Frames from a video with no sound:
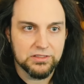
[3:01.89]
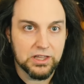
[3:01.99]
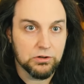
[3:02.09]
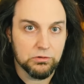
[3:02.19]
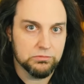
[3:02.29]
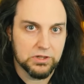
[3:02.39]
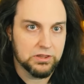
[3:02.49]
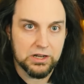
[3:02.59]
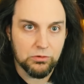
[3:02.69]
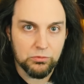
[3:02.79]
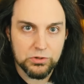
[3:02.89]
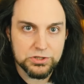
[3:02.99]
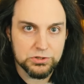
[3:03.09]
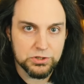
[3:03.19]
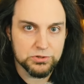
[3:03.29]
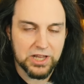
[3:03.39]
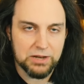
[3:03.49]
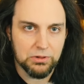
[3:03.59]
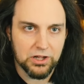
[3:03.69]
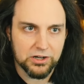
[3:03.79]
They don't they don't want you to use an
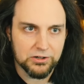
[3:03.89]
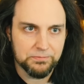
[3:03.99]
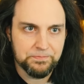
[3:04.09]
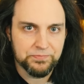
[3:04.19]
ad blocker.